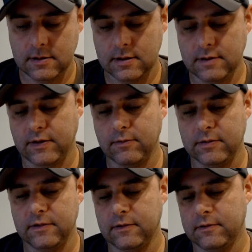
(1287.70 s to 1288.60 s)
I don't know what
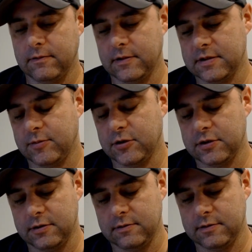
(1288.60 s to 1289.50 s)
this is, but it's a bunch
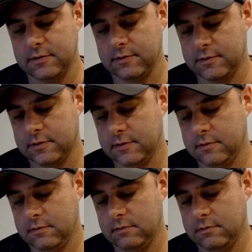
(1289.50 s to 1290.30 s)
of shit.